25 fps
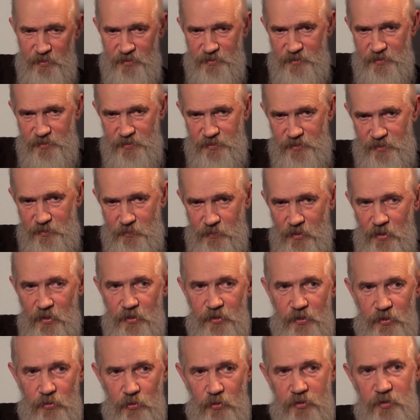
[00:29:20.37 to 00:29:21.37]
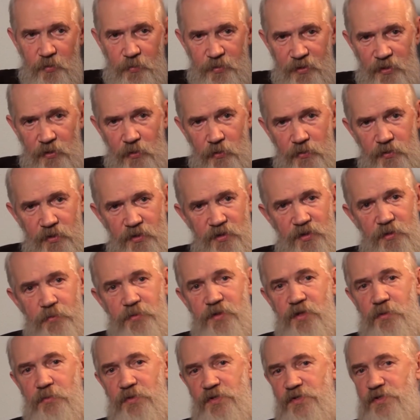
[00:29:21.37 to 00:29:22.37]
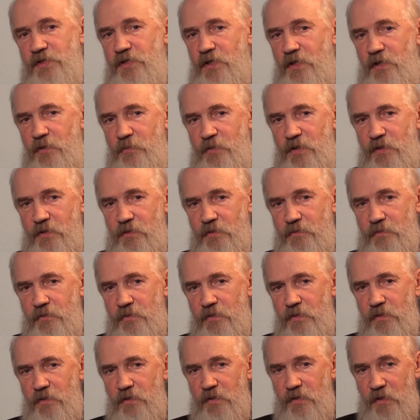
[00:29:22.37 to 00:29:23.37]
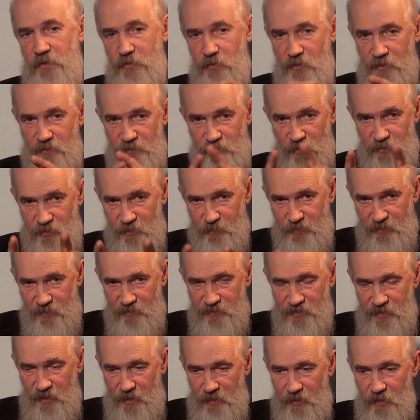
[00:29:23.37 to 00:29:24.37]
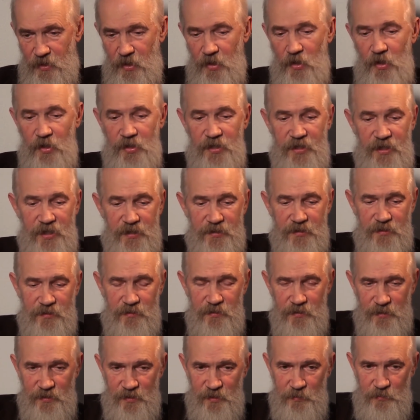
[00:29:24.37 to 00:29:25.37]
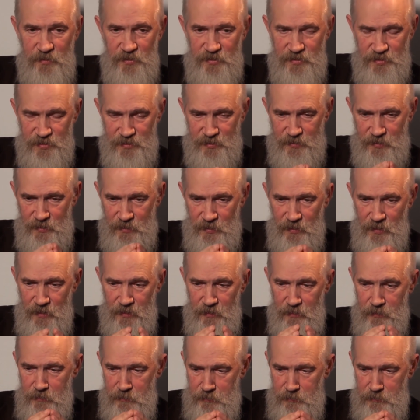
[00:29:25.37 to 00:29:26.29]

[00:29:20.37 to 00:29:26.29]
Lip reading: It's clear that if we have a certain type of deposit, then there are certain types of chemical elements,